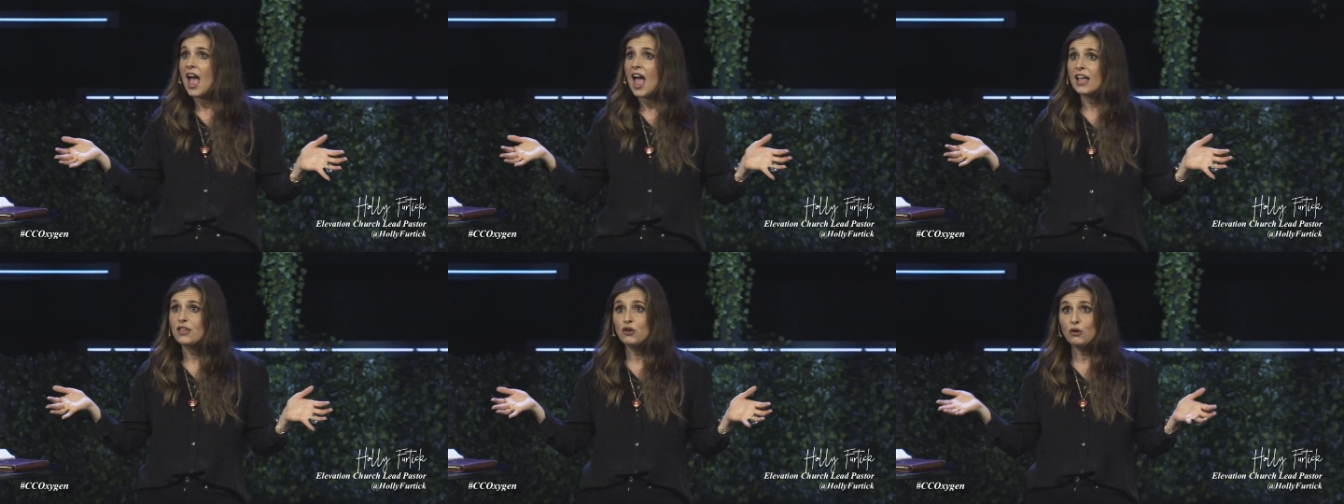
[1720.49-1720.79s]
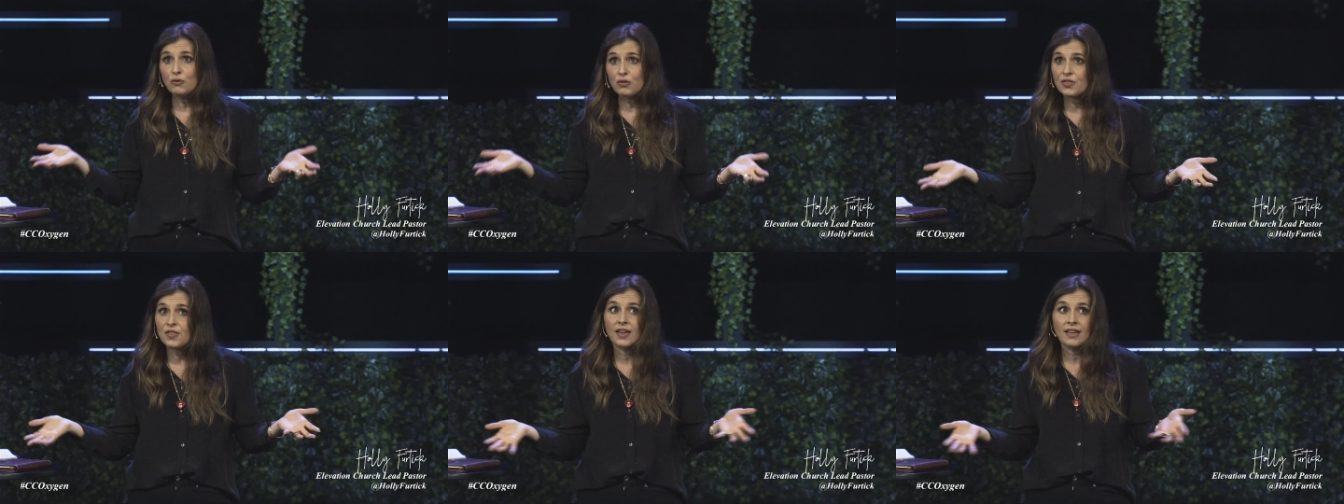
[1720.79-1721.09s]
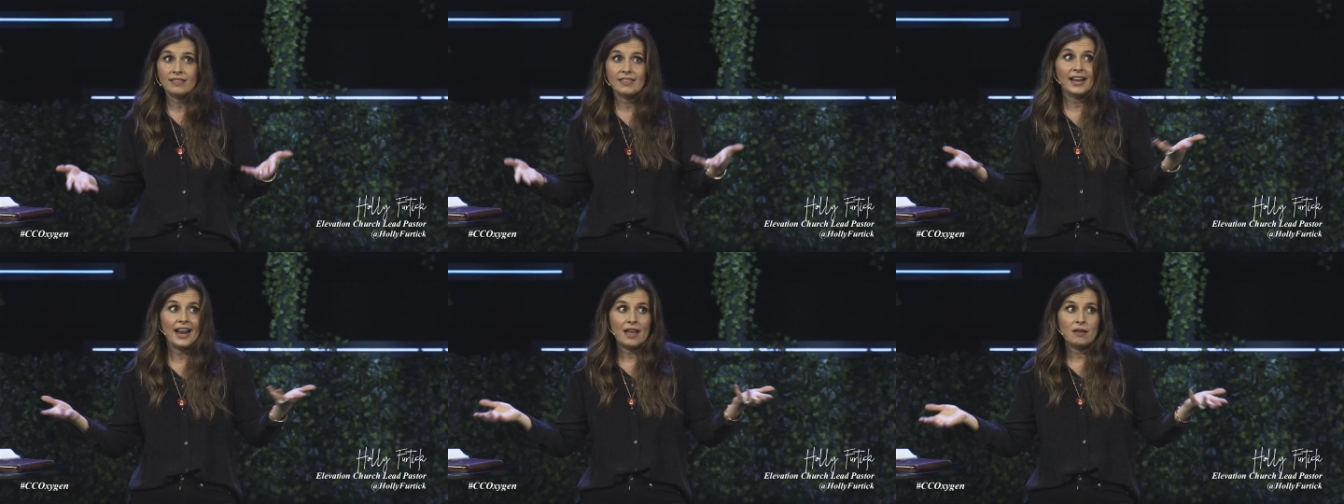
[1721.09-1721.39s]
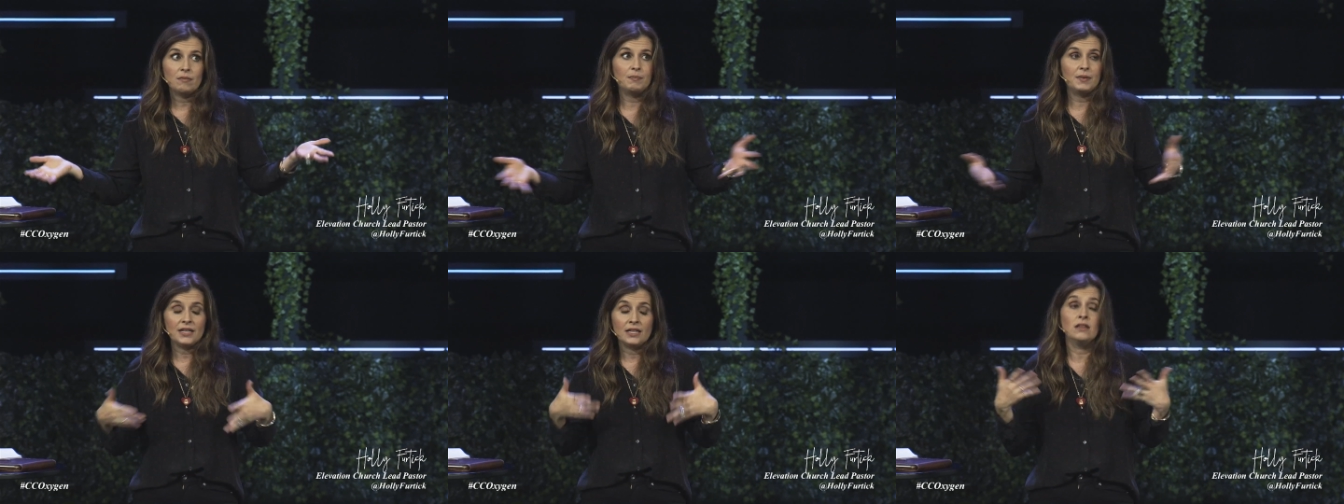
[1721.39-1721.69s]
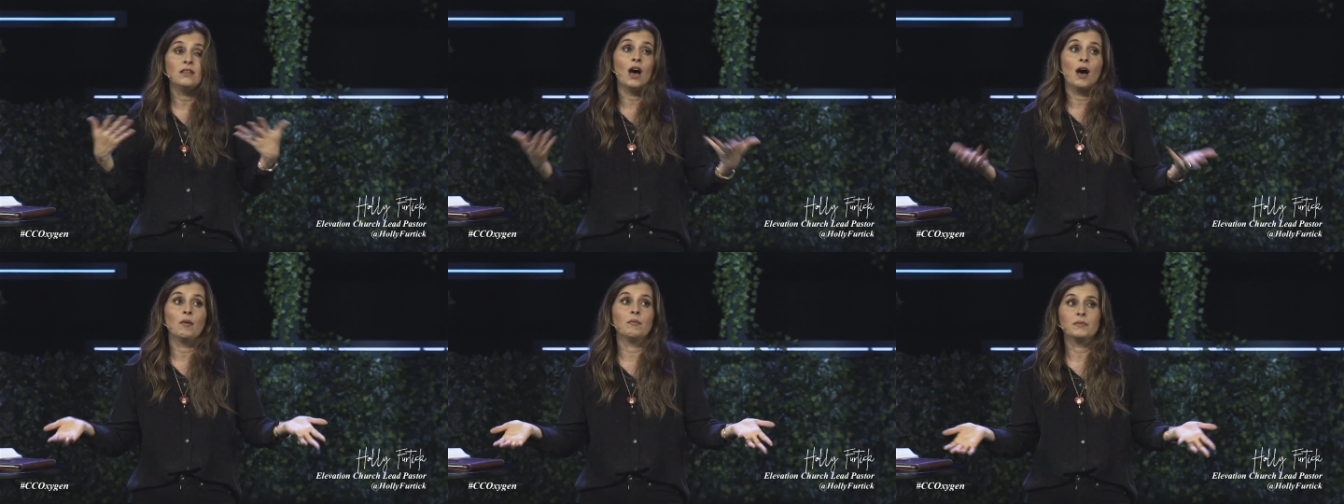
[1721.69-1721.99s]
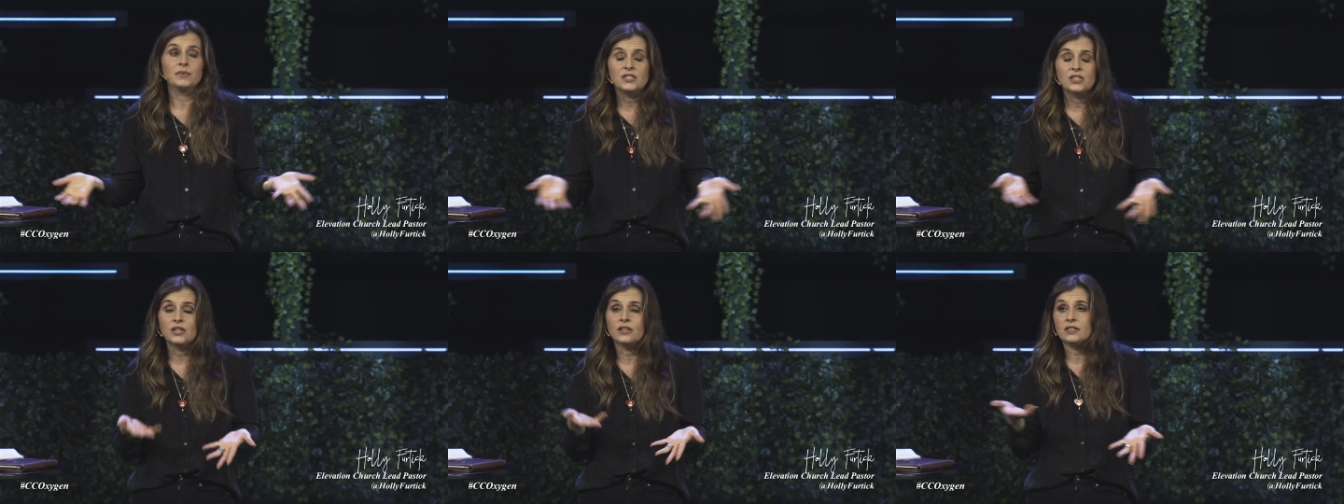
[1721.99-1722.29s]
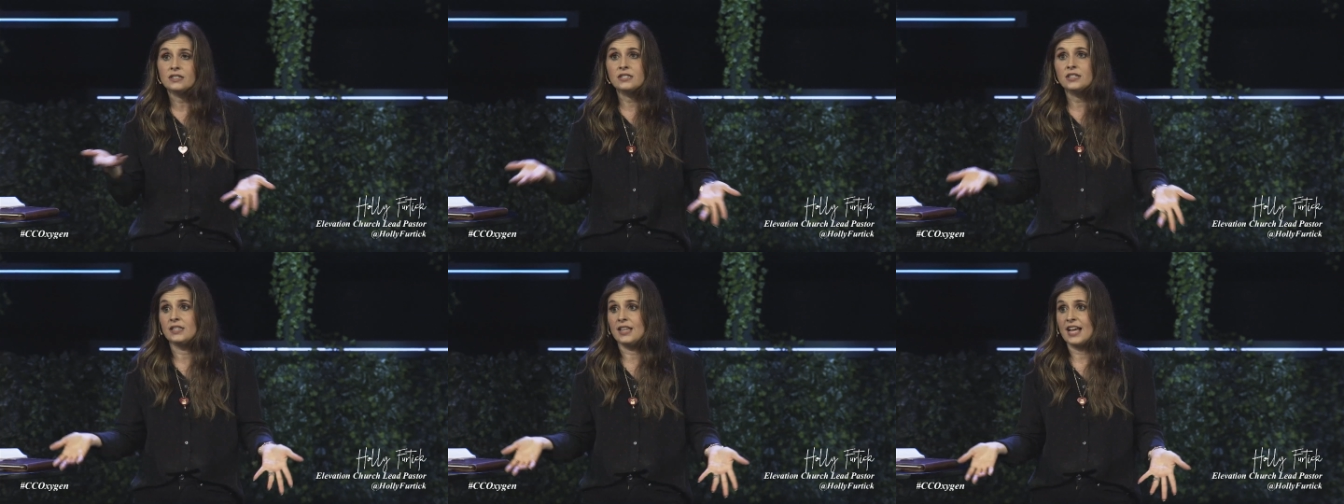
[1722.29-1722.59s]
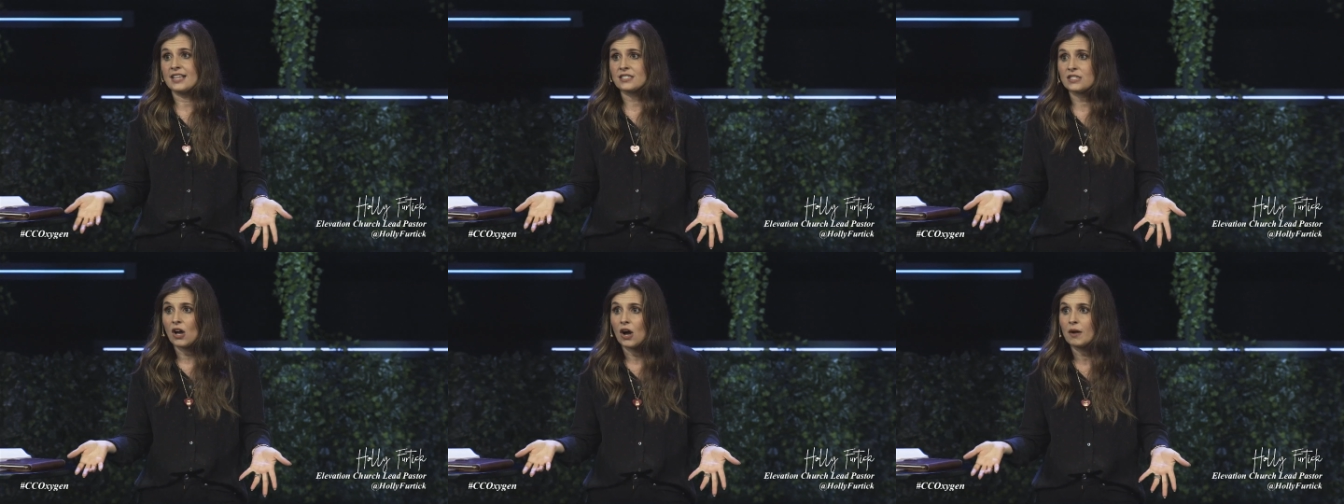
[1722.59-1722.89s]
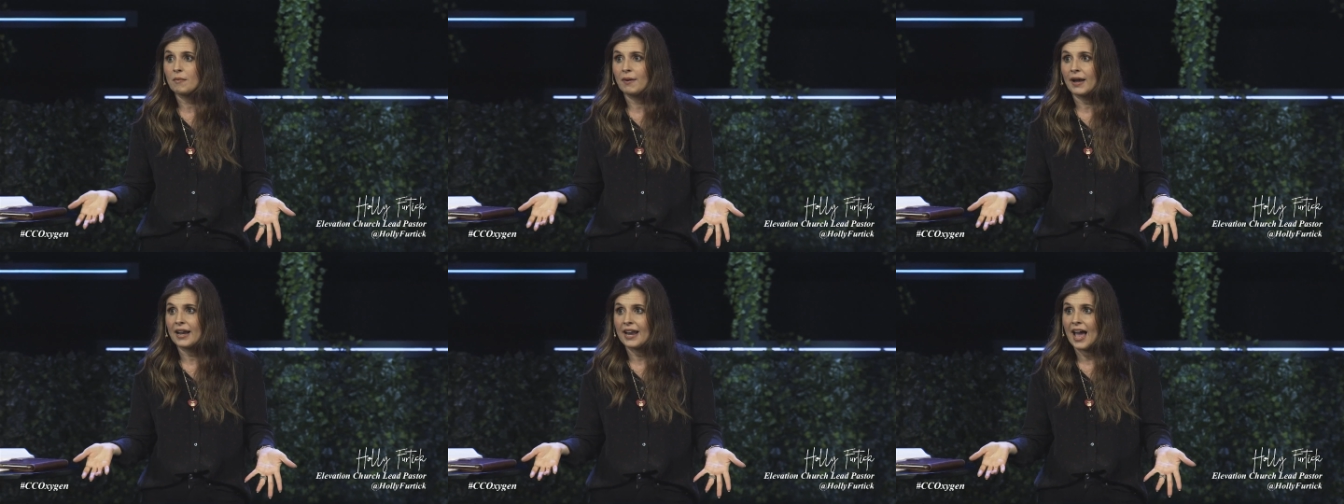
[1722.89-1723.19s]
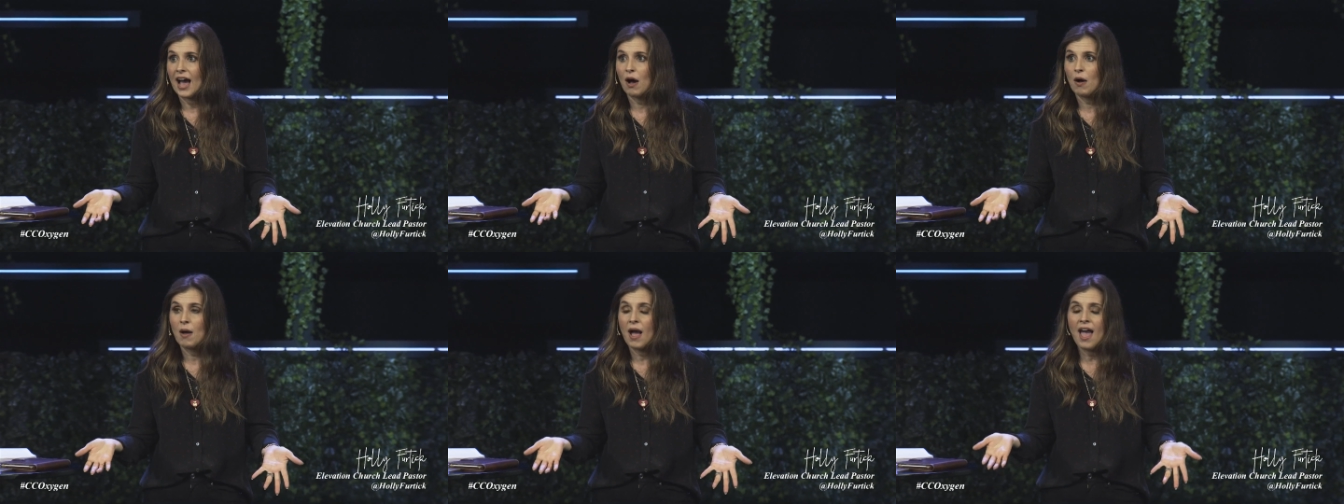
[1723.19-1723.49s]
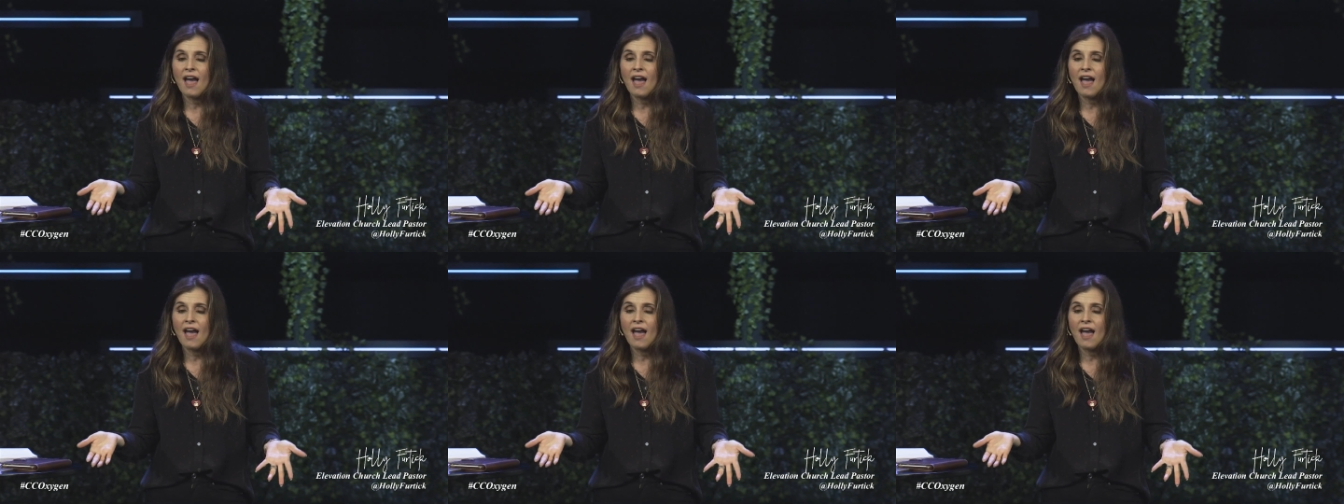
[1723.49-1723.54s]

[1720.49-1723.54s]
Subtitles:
You'd think that I'd be numb to that song by now.